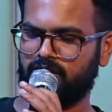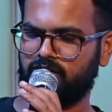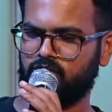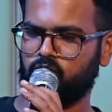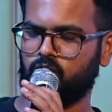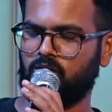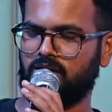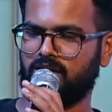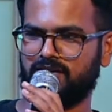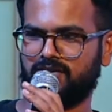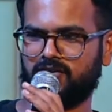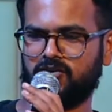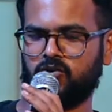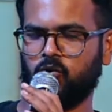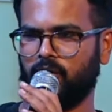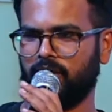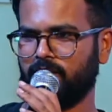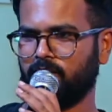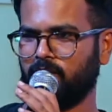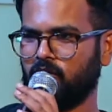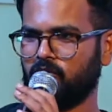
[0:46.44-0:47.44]
you are
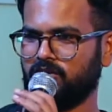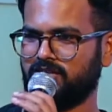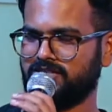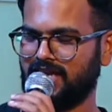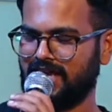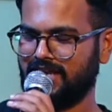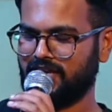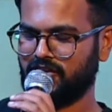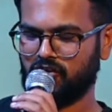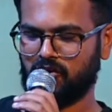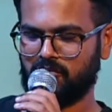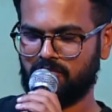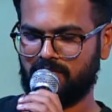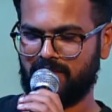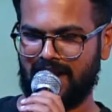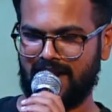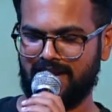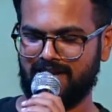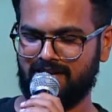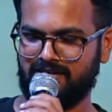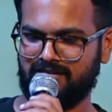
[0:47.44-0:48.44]
going about designing your
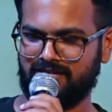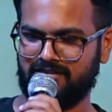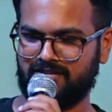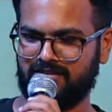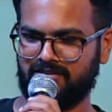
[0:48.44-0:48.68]
brand,